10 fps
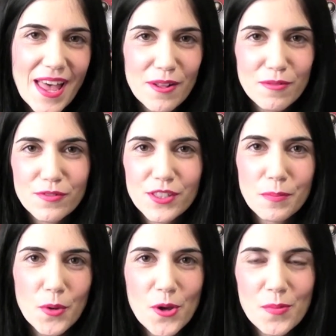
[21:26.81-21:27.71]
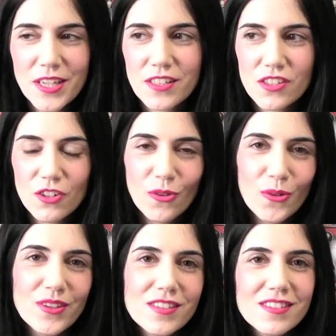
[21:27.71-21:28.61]
elves, mermaids and
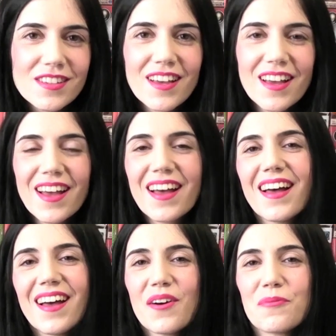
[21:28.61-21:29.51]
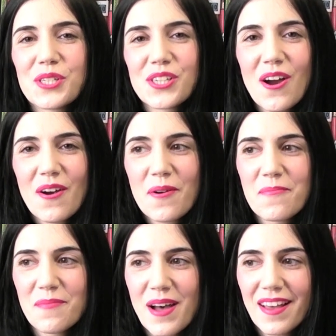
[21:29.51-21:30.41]
all this, which are
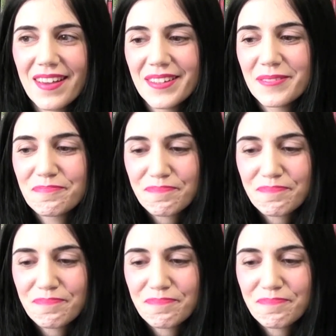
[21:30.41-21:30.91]
my